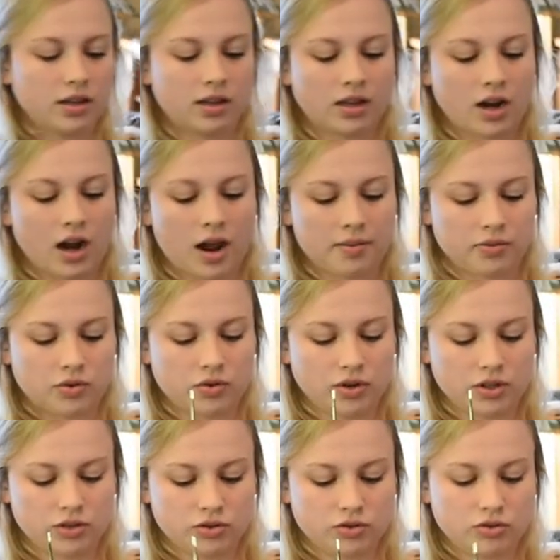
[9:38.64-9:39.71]
And then I'm
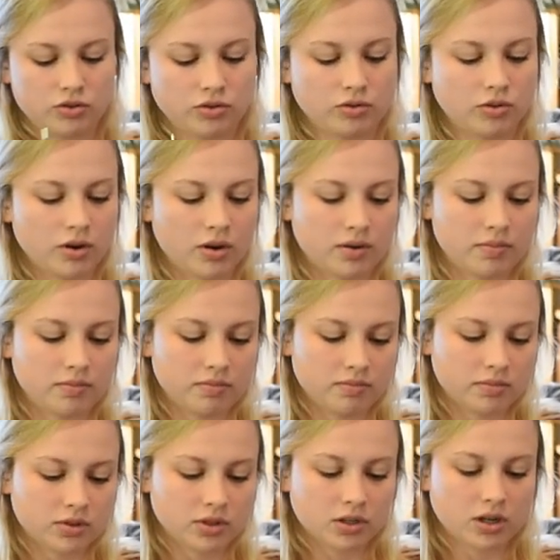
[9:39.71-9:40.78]
going to
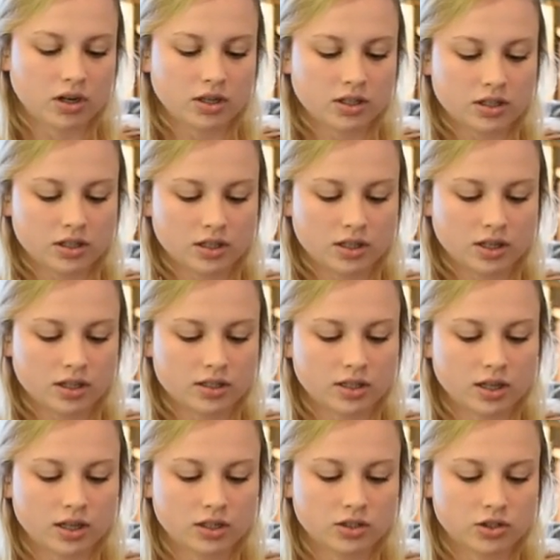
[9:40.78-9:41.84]
cut this
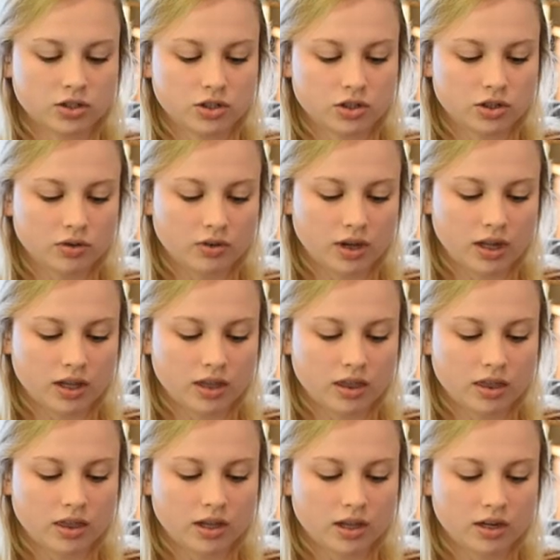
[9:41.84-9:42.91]
into a
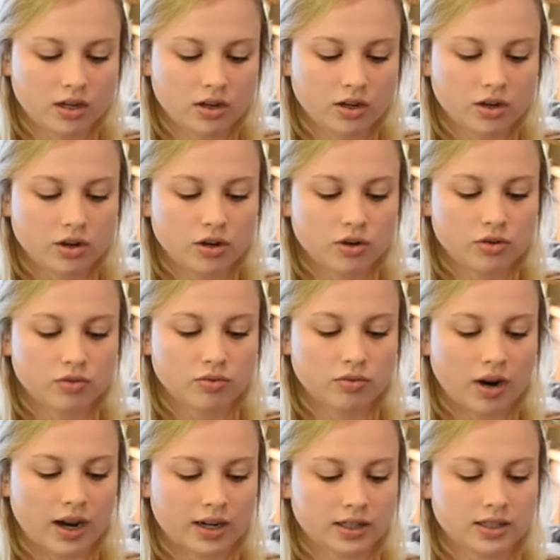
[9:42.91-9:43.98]
thin
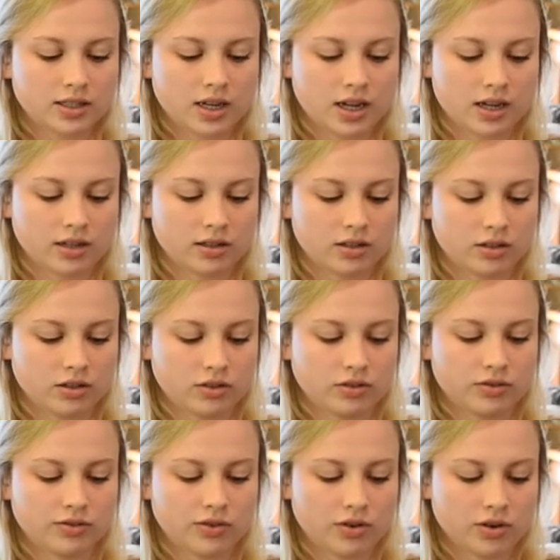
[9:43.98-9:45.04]
rectangle
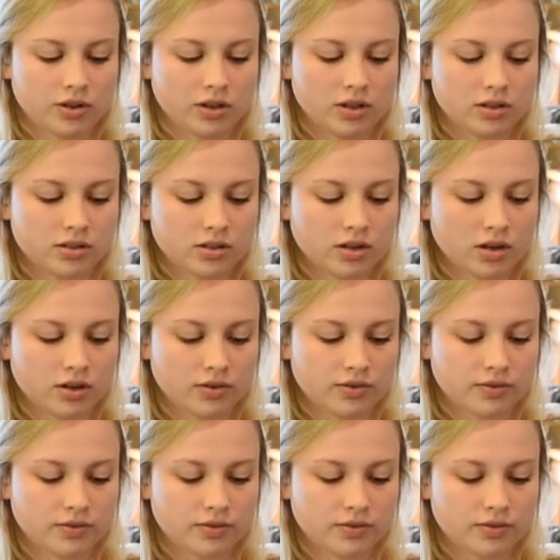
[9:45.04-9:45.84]
for the scarf.